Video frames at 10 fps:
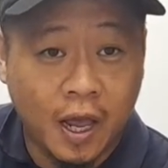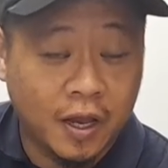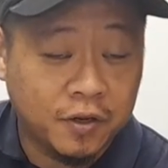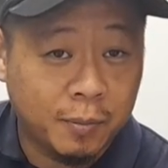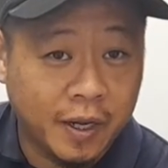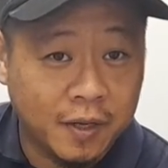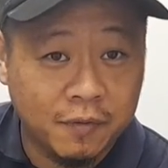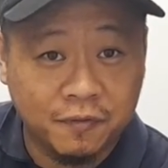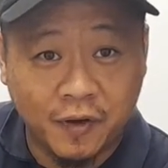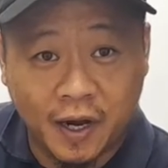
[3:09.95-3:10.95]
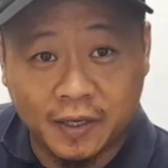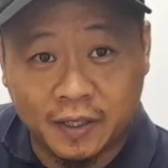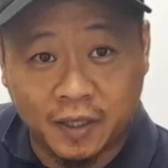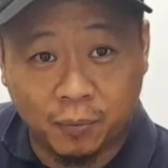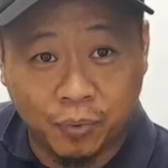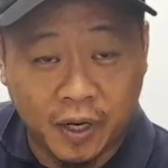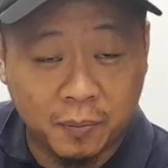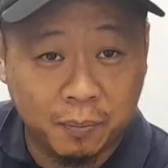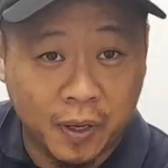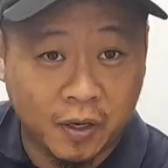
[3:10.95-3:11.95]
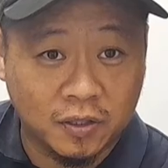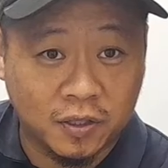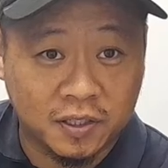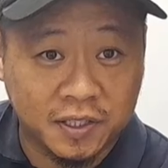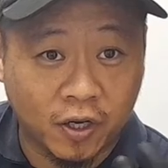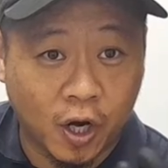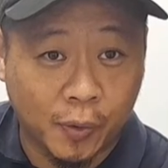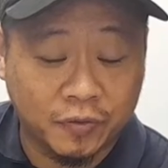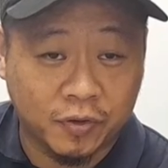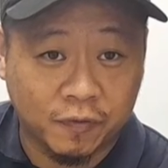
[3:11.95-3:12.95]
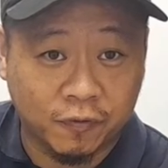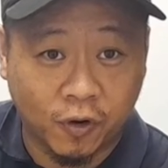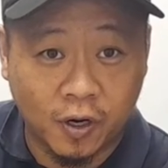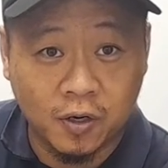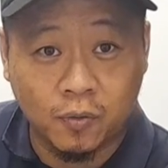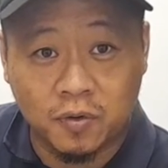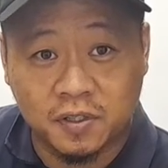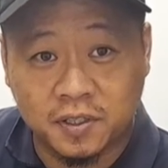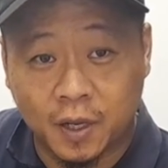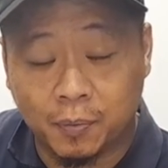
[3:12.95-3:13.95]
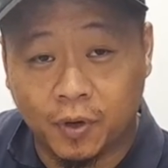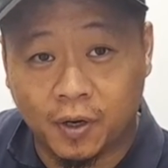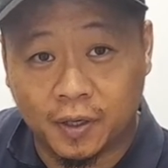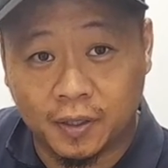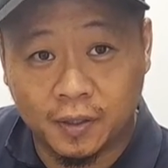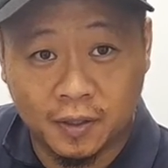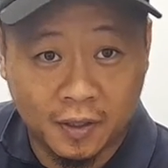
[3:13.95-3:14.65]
And you might even find that the brake pedal is going to sink all the way to the floor when you're stepping on it.